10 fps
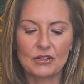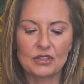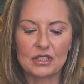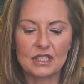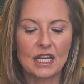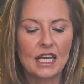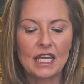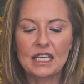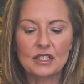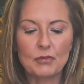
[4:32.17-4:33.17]
just
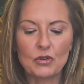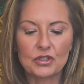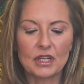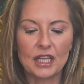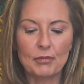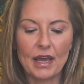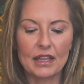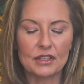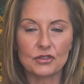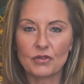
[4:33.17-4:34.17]
he's emotionally
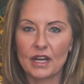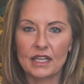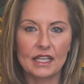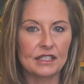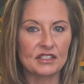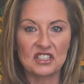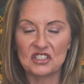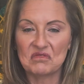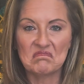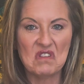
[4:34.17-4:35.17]
balanced, right? He's
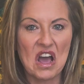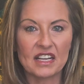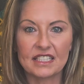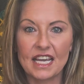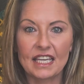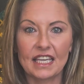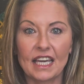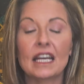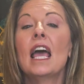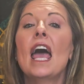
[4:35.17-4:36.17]
just not taking
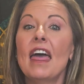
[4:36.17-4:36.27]
it.